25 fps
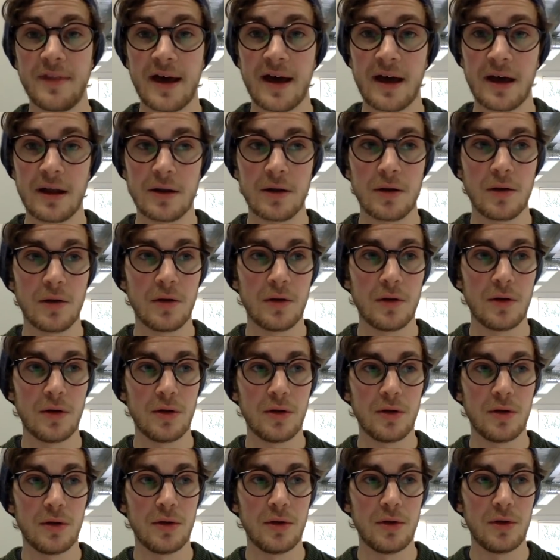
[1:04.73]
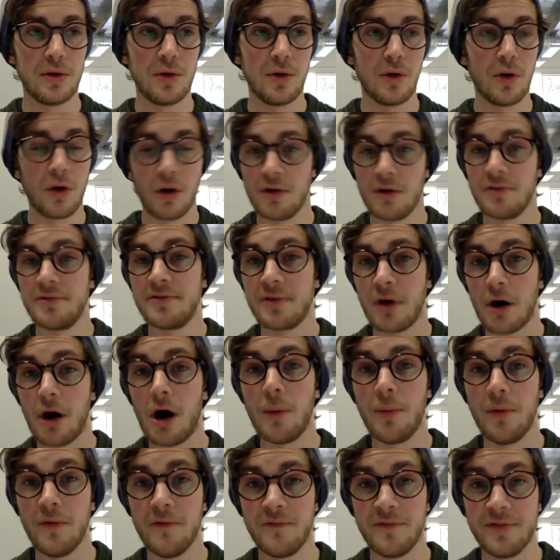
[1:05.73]
that you're on
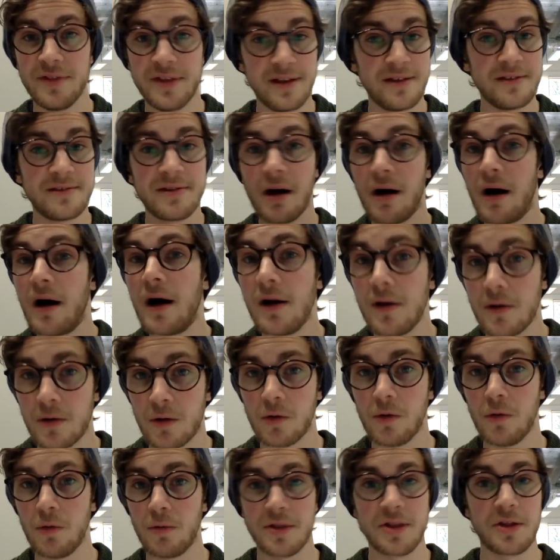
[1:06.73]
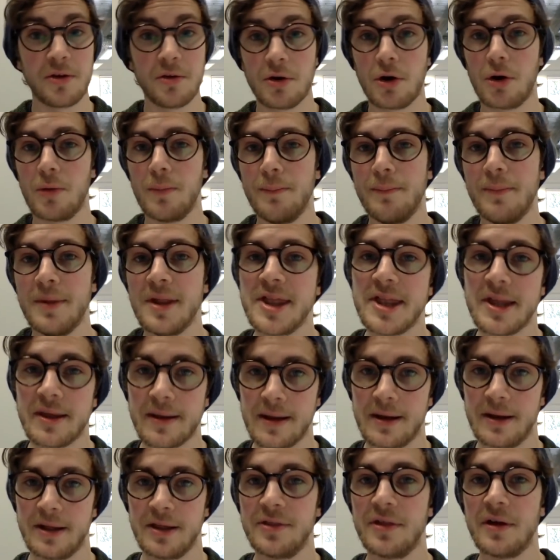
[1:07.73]
top of the entire course, you're not missing
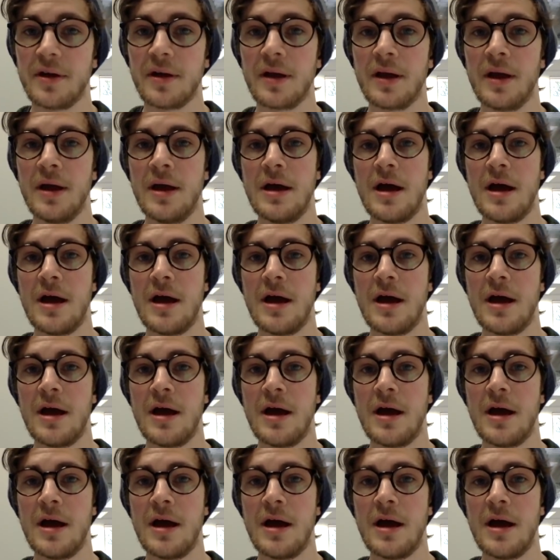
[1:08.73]
anything.